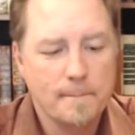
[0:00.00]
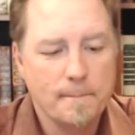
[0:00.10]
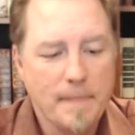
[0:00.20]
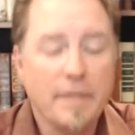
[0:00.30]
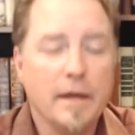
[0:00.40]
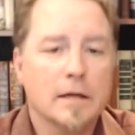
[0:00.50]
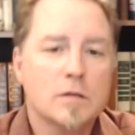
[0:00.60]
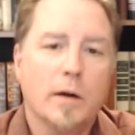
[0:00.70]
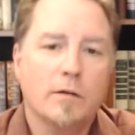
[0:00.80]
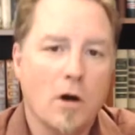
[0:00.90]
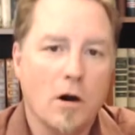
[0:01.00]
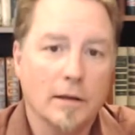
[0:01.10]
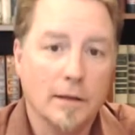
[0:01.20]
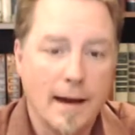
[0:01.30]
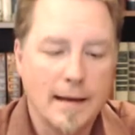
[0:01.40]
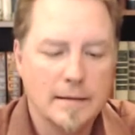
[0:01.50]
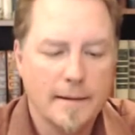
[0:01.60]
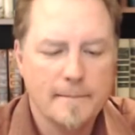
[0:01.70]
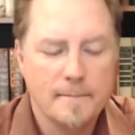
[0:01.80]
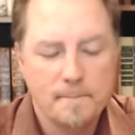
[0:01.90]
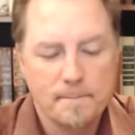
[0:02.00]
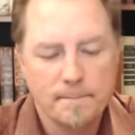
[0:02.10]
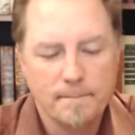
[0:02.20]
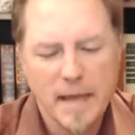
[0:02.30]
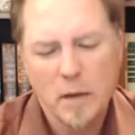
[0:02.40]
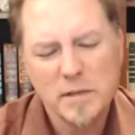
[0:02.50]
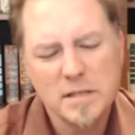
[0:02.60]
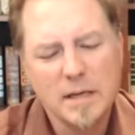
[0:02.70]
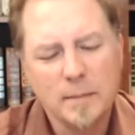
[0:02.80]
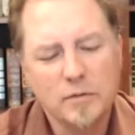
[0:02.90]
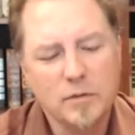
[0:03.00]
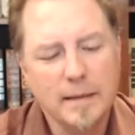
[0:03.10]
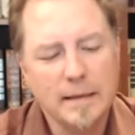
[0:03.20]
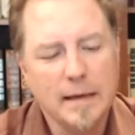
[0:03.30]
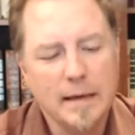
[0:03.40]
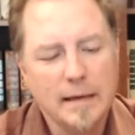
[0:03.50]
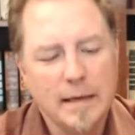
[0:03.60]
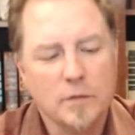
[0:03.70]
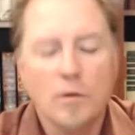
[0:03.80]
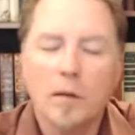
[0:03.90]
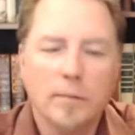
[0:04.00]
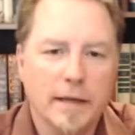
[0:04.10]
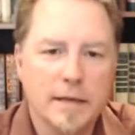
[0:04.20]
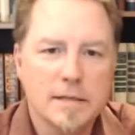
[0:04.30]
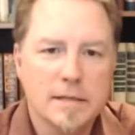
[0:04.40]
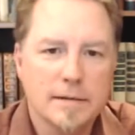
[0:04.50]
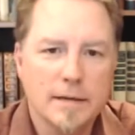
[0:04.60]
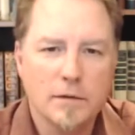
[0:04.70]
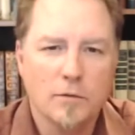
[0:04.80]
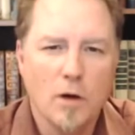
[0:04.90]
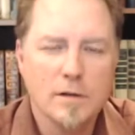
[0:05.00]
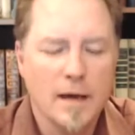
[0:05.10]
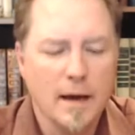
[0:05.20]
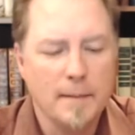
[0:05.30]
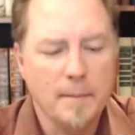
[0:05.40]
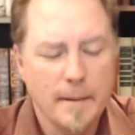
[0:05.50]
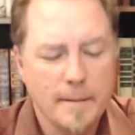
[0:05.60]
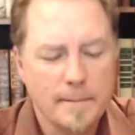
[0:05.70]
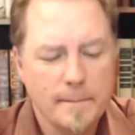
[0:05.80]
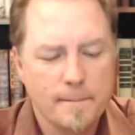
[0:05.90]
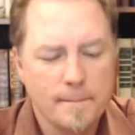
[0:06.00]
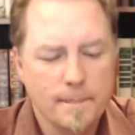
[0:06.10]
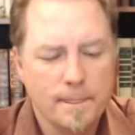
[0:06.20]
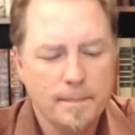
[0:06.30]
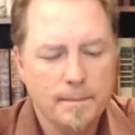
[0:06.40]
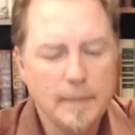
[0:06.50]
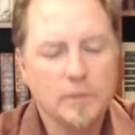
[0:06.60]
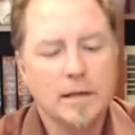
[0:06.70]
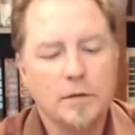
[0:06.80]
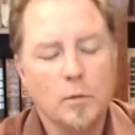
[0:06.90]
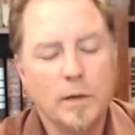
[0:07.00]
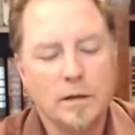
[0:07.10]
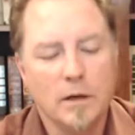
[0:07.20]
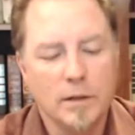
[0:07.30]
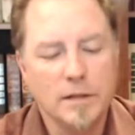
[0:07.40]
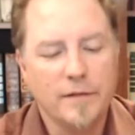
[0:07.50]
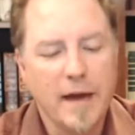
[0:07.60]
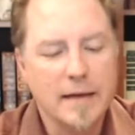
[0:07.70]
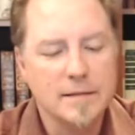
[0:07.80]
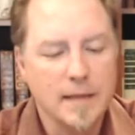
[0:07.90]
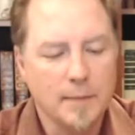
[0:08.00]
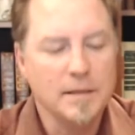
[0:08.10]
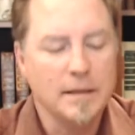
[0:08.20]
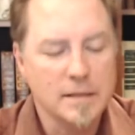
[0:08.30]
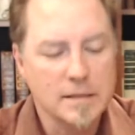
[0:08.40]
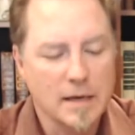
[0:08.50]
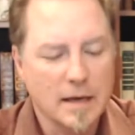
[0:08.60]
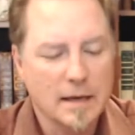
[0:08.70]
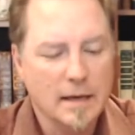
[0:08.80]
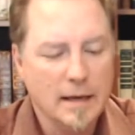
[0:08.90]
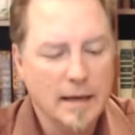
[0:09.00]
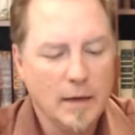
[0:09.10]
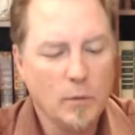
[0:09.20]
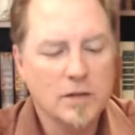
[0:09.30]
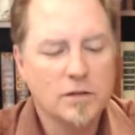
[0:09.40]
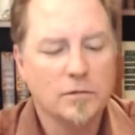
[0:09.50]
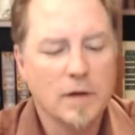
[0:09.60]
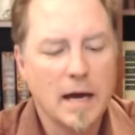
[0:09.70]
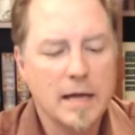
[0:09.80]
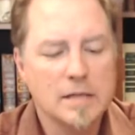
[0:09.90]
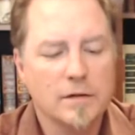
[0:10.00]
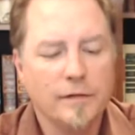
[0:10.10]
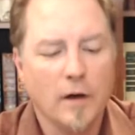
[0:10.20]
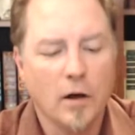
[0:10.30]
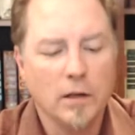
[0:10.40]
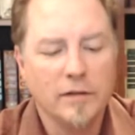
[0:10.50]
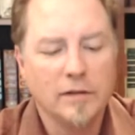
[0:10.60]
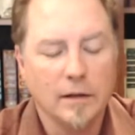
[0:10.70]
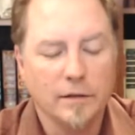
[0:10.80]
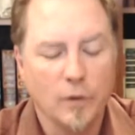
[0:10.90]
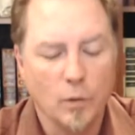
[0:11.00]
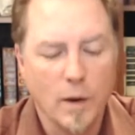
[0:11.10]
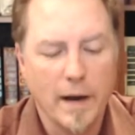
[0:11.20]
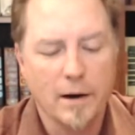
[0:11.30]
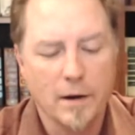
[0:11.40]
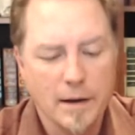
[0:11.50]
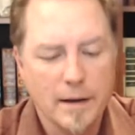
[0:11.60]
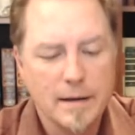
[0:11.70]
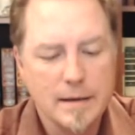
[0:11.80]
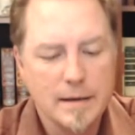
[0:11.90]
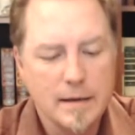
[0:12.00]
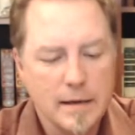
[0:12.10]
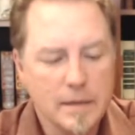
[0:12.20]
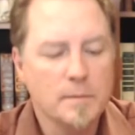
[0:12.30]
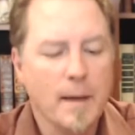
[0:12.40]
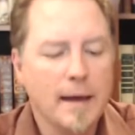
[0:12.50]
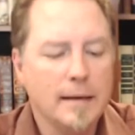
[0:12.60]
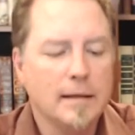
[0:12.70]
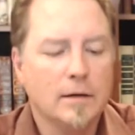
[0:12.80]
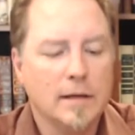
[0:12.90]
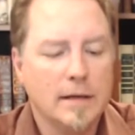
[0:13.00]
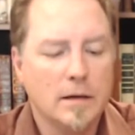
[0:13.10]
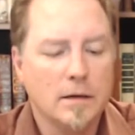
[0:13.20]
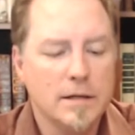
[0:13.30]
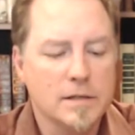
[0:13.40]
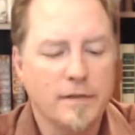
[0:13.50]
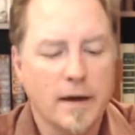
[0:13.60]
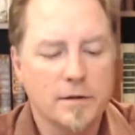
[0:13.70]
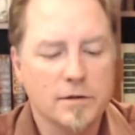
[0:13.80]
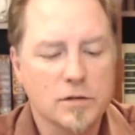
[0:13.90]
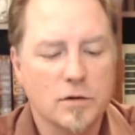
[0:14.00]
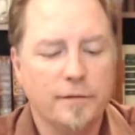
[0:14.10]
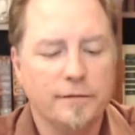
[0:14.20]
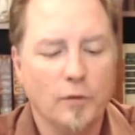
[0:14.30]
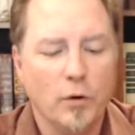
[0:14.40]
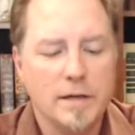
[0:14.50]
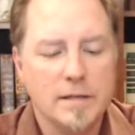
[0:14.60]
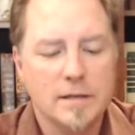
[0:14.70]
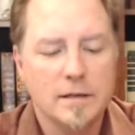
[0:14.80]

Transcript: Things went wrong a lot. They always seemed to be in the wrong place at the wrong time. He looked out the window at the vast emptiness. He watched the rise and fall of a telephone wire. In his mind, he could hear his father's gruff voice